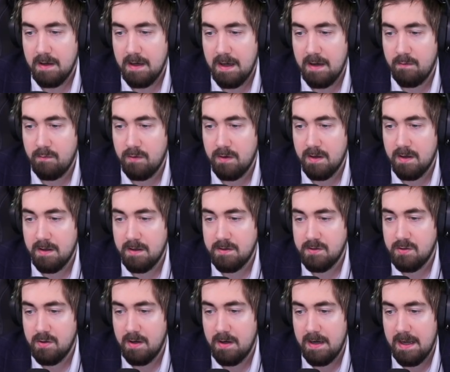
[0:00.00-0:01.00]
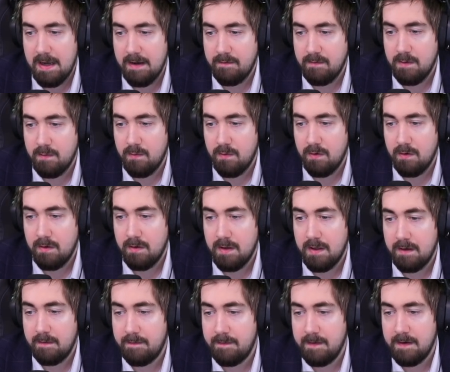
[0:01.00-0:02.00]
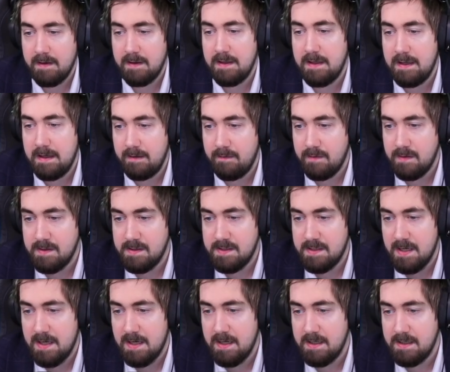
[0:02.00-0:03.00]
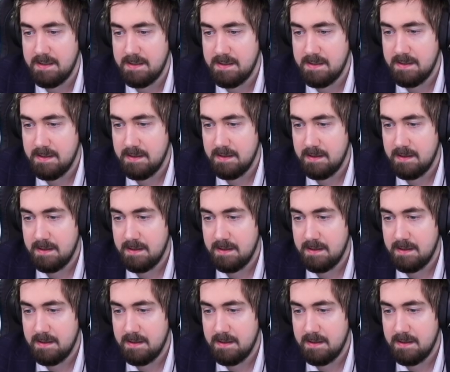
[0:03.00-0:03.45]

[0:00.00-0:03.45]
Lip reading: And we're going to try to have them all like fairly even size.